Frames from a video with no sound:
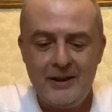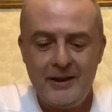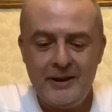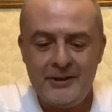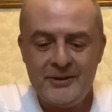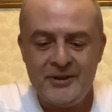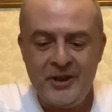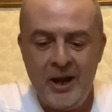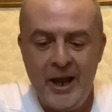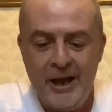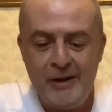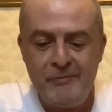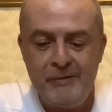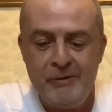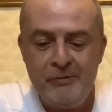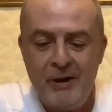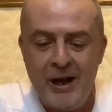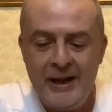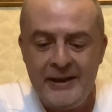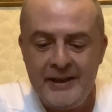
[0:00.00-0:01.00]
Sir Henry
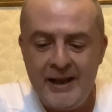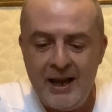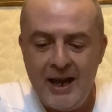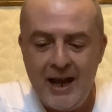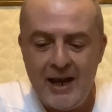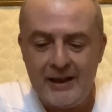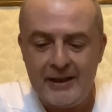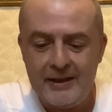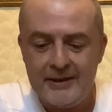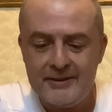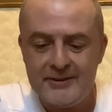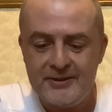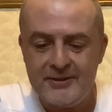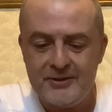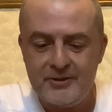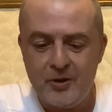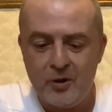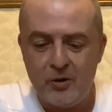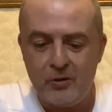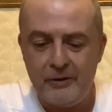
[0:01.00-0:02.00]
Rider Haggard's
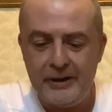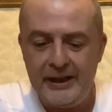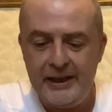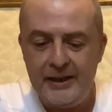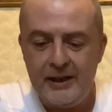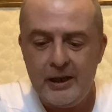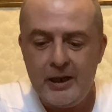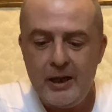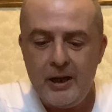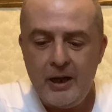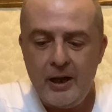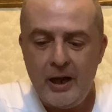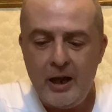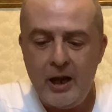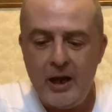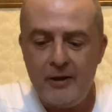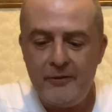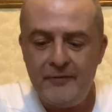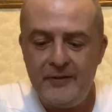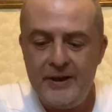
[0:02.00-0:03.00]
story
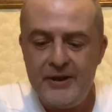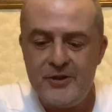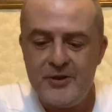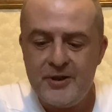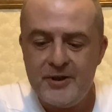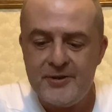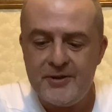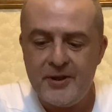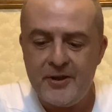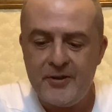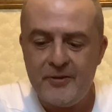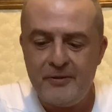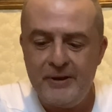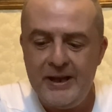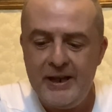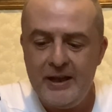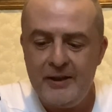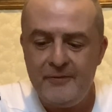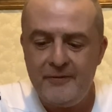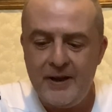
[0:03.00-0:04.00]
features three
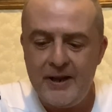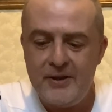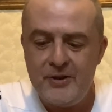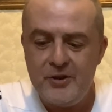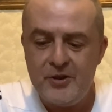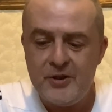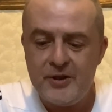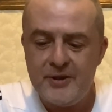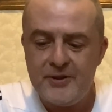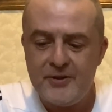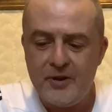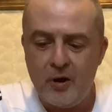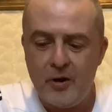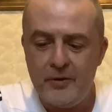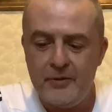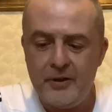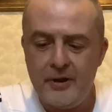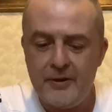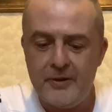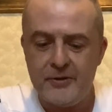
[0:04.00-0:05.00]
adventures
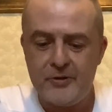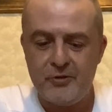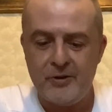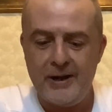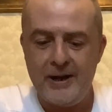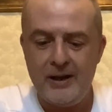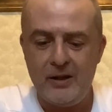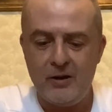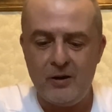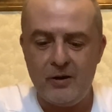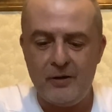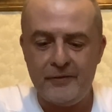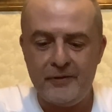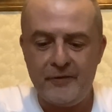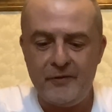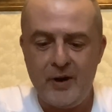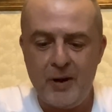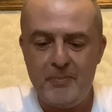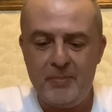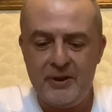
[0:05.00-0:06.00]
on the trail of the
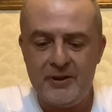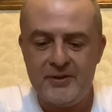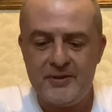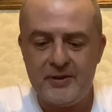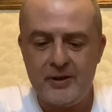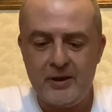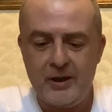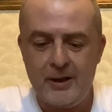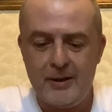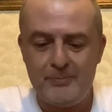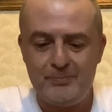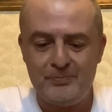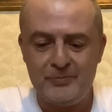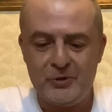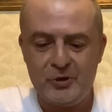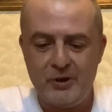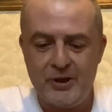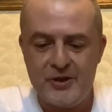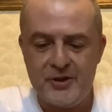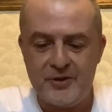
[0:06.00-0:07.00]
fabulous
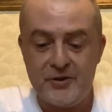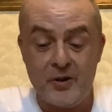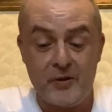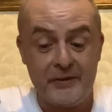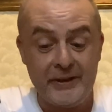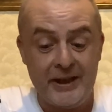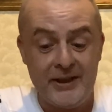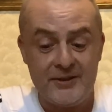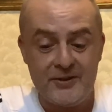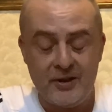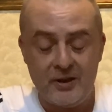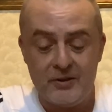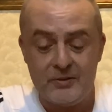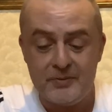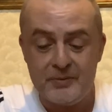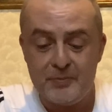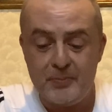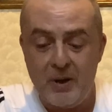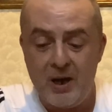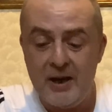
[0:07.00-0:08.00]
treasures of King
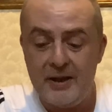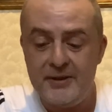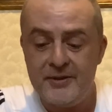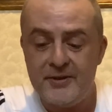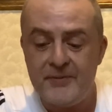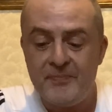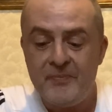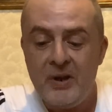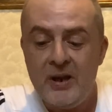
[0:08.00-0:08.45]
Solomon's Mines,